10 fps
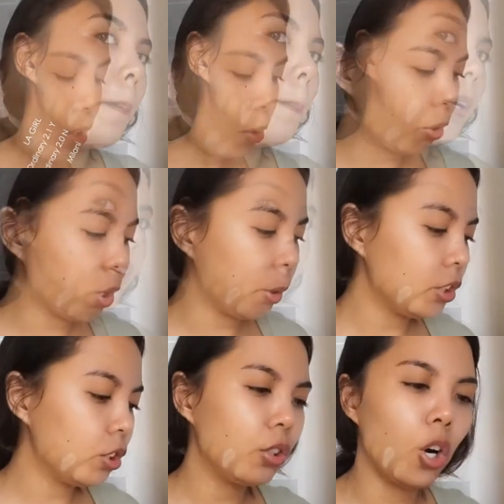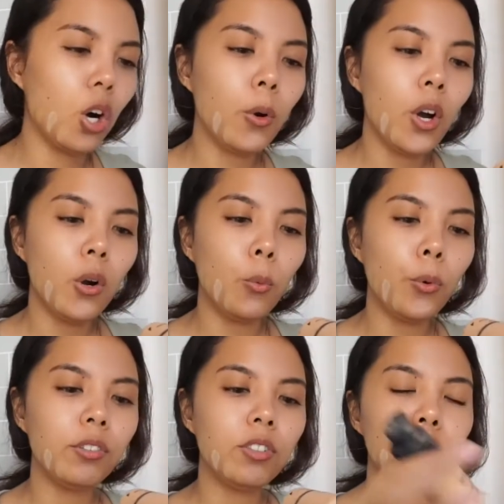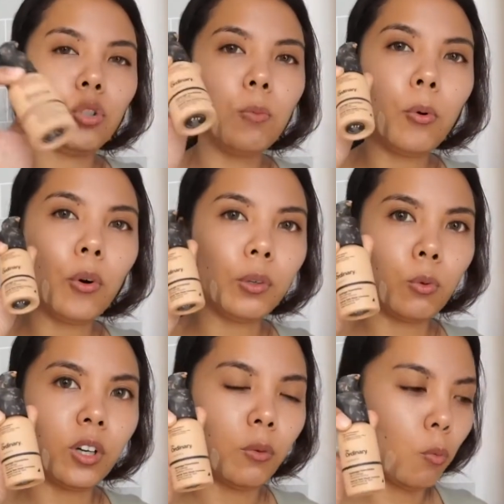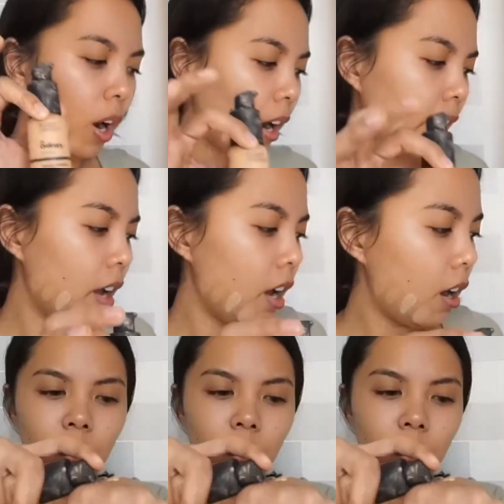So we're going to go with the 2.1Y